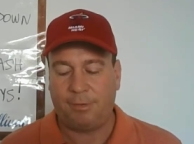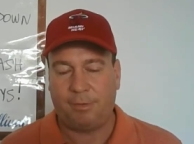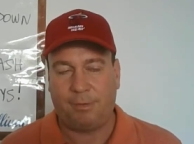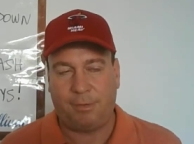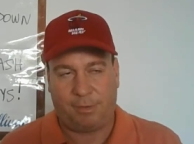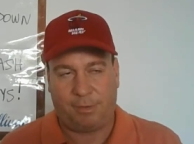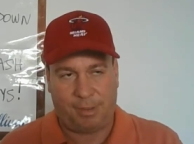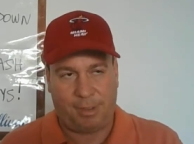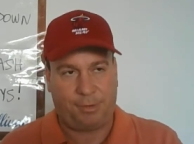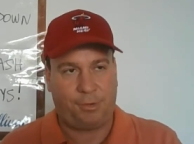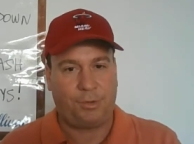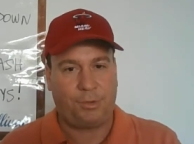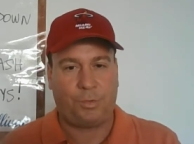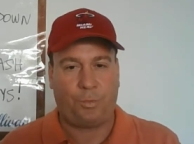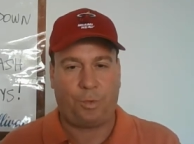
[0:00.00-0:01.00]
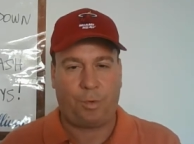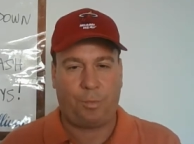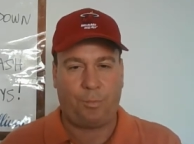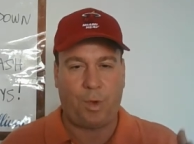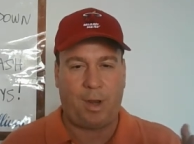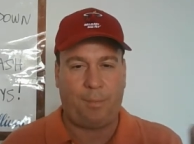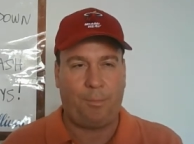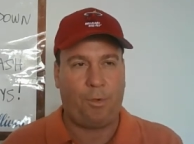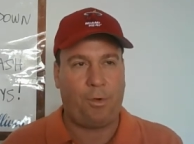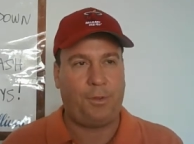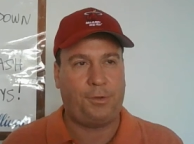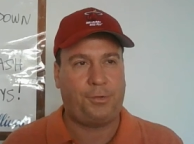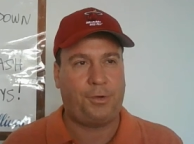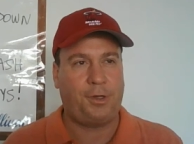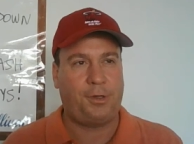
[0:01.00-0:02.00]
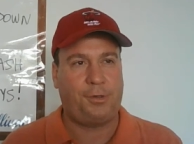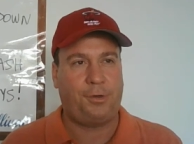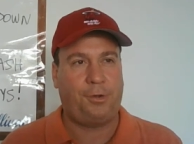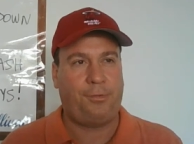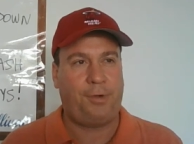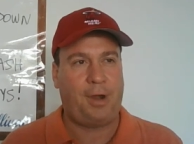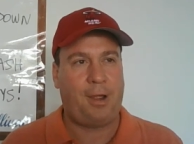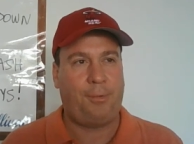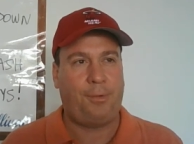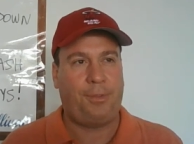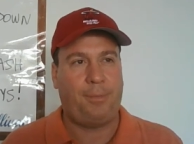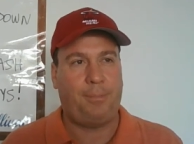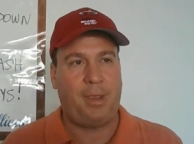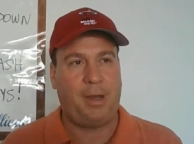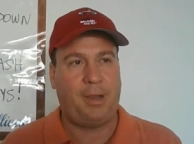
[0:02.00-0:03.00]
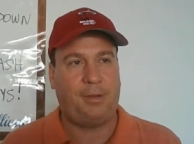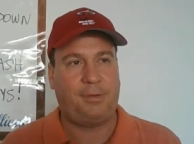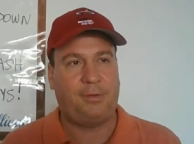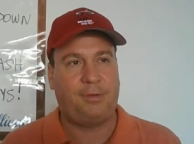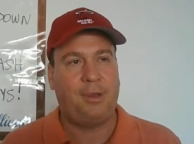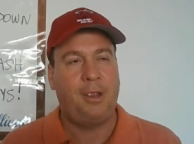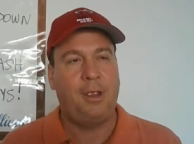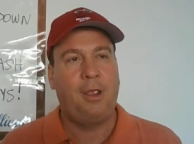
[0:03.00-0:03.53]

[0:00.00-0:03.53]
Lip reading: the Sixers went more the traditional route with the minutes.